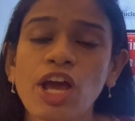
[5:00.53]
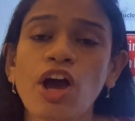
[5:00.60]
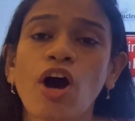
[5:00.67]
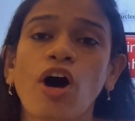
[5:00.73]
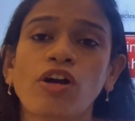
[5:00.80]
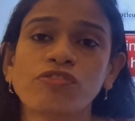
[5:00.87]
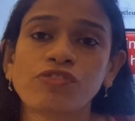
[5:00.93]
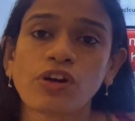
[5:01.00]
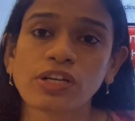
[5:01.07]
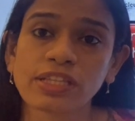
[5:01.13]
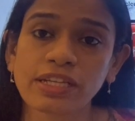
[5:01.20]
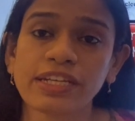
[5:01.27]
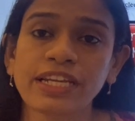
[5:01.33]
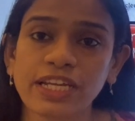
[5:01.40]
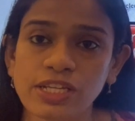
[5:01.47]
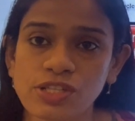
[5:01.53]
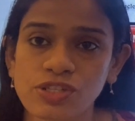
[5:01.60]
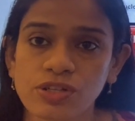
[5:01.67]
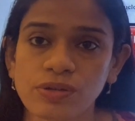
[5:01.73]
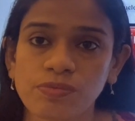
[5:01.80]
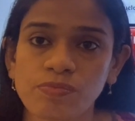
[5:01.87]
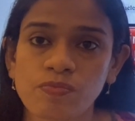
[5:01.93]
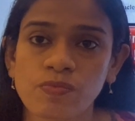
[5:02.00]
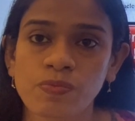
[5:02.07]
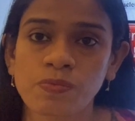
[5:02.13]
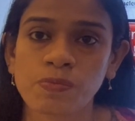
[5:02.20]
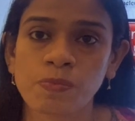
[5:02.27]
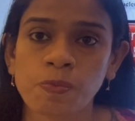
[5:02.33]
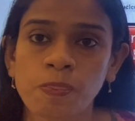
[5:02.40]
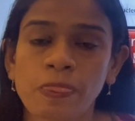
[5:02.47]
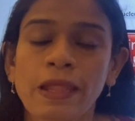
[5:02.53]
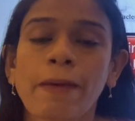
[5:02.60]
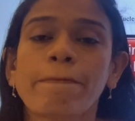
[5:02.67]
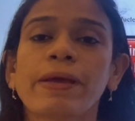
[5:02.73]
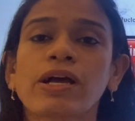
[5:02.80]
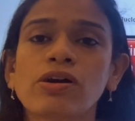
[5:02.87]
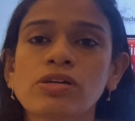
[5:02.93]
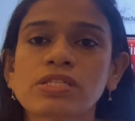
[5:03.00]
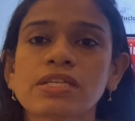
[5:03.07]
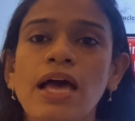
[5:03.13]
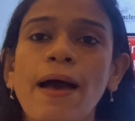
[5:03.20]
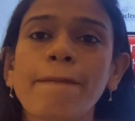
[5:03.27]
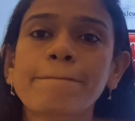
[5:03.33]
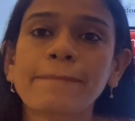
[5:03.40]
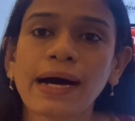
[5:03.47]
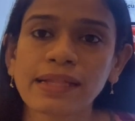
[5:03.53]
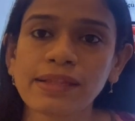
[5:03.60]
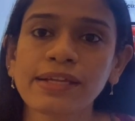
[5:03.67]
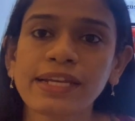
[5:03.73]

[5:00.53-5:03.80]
or for the nature, because Mother